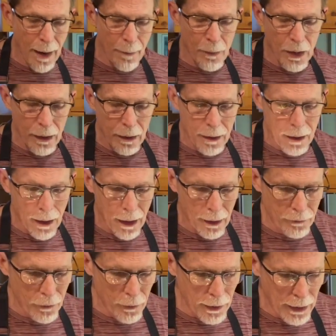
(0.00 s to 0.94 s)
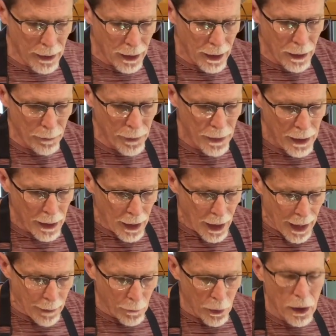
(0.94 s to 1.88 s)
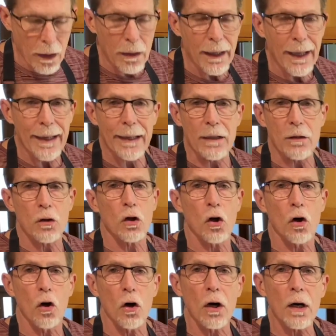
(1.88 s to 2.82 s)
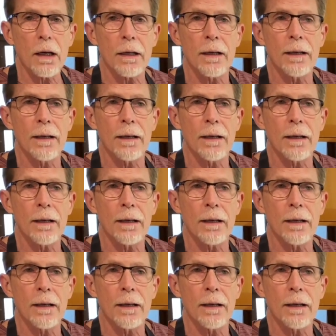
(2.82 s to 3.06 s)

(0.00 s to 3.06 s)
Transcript: I'm gonna cover it up. I'm gonna let it cook